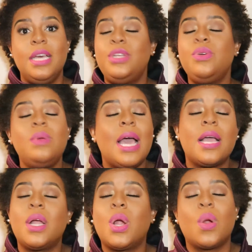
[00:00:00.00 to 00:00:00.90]
Do
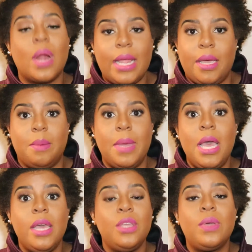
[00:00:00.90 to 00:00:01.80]
not cram.
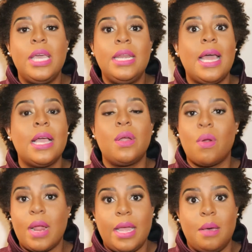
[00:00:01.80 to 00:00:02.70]
You cannot
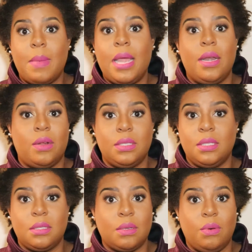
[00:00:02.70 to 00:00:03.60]
cram in
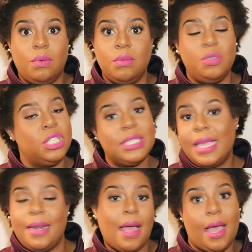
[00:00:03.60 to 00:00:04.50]
nursing school. You just
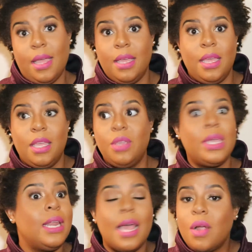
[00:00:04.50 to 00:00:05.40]
cannot. You
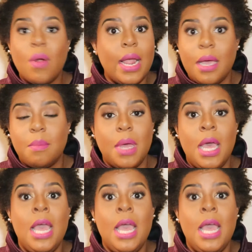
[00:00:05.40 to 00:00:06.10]
cannot cram.